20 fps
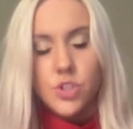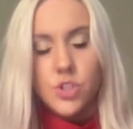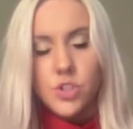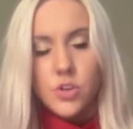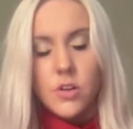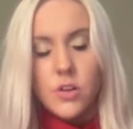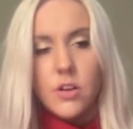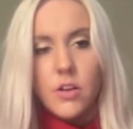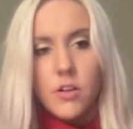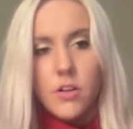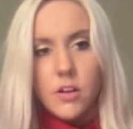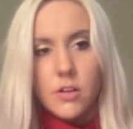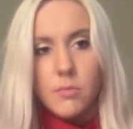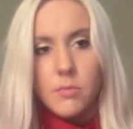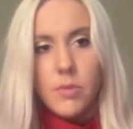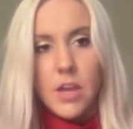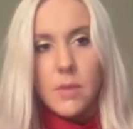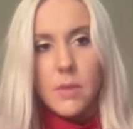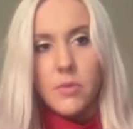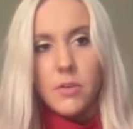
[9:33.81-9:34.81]
should
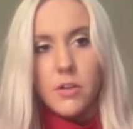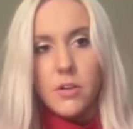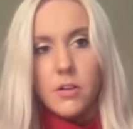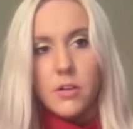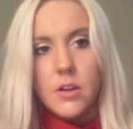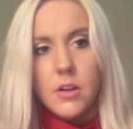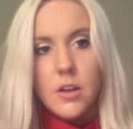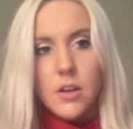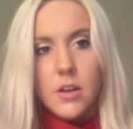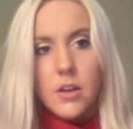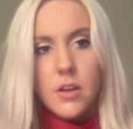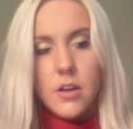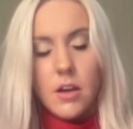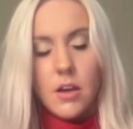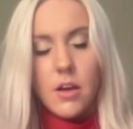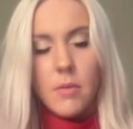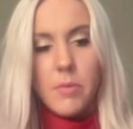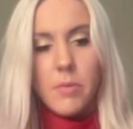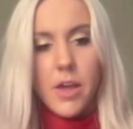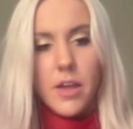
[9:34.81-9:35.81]
on paper
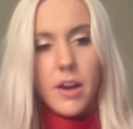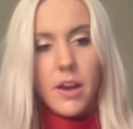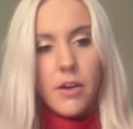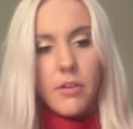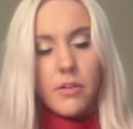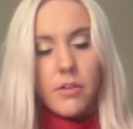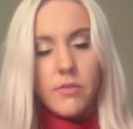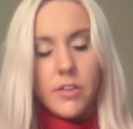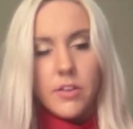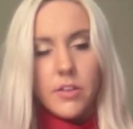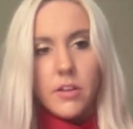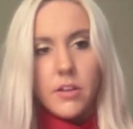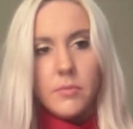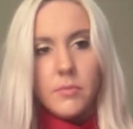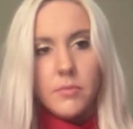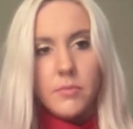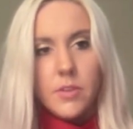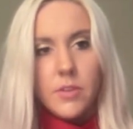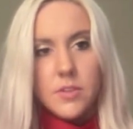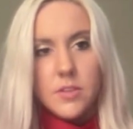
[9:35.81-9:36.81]
pan out over there.